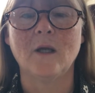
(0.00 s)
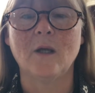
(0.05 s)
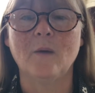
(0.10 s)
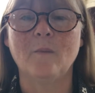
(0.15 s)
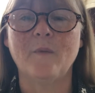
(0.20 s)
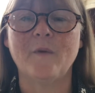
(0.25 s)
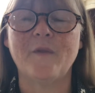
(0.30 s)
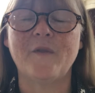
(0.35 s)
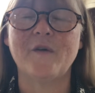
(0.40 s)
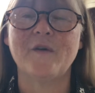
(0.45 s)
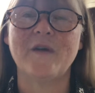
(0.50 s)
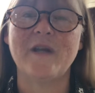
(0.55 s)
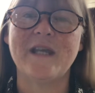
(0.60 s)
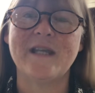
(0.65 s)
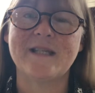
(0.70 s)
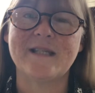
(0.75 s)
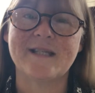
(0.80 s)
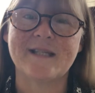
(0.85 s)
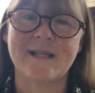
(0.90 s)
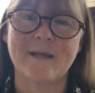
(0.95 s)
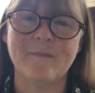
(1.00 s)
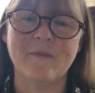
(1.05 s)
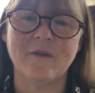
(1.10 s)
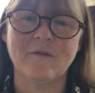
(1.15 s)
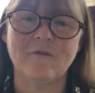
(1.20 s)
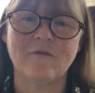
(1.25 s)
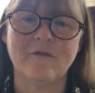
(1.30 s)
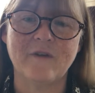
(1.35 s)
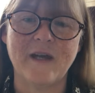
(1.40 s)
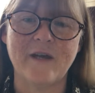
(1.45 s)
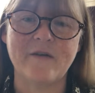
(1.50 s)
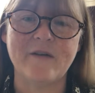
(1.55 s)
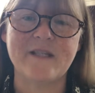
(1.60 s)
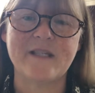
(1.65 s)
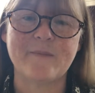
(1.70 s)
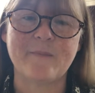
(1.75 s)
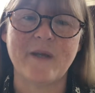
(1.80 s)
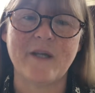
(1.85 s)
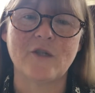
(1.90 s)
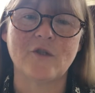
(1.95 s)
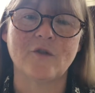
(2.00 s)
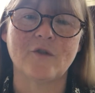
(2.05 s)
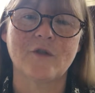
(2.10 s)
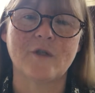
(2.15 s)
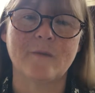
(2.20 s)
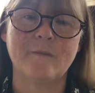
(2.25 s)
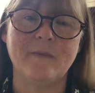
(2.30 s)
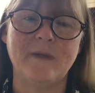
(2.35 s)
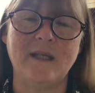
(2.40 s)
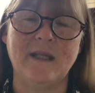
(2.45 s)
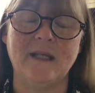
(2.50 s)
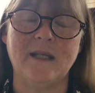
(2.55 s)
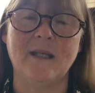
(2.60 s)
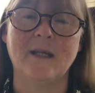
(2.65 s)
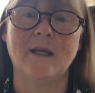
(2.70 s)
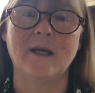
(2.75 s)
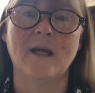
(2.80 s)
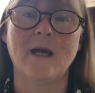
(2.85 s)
But there is something very special to me